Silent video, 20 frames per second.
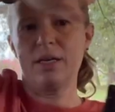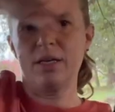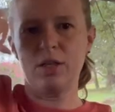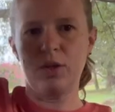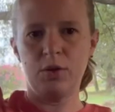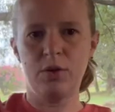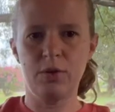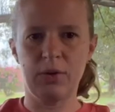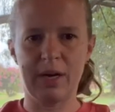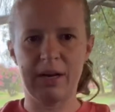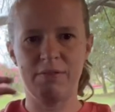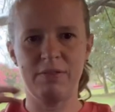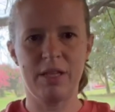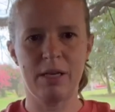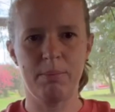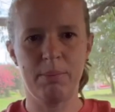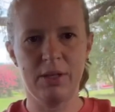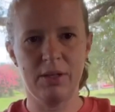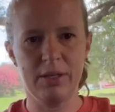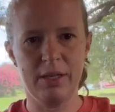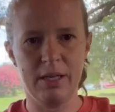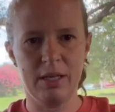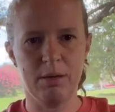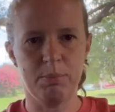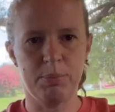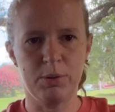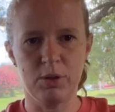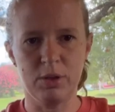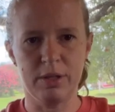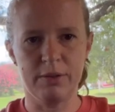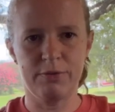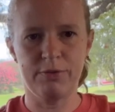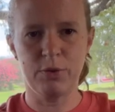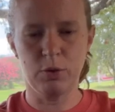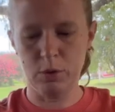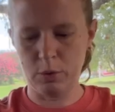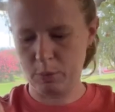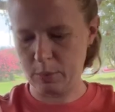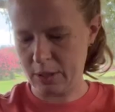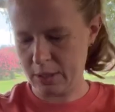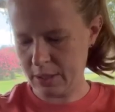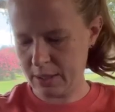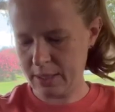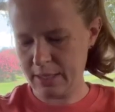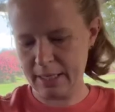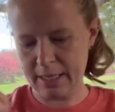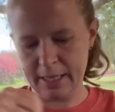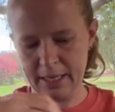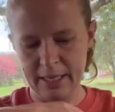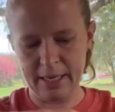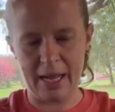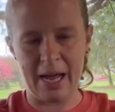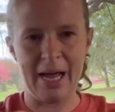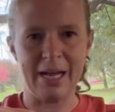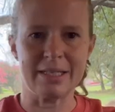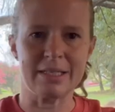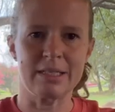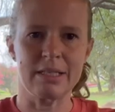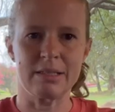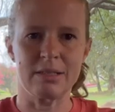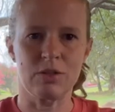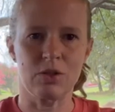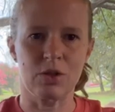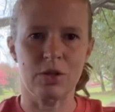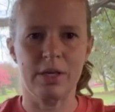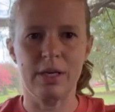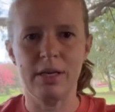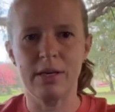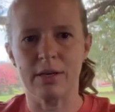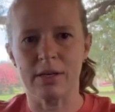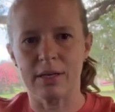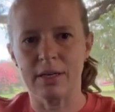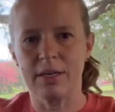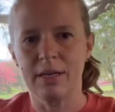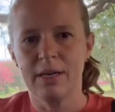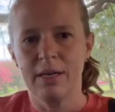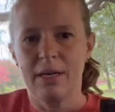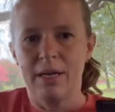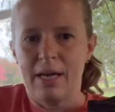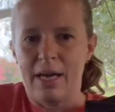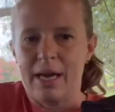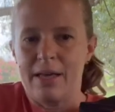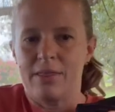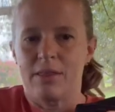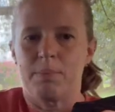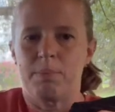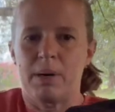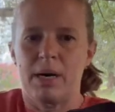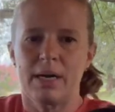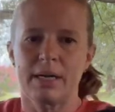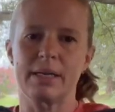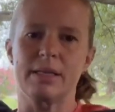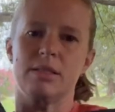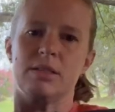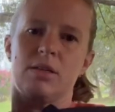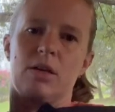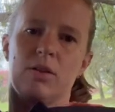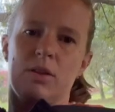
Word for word: you do have the ability to pull it forward and access your gear. And the pockets are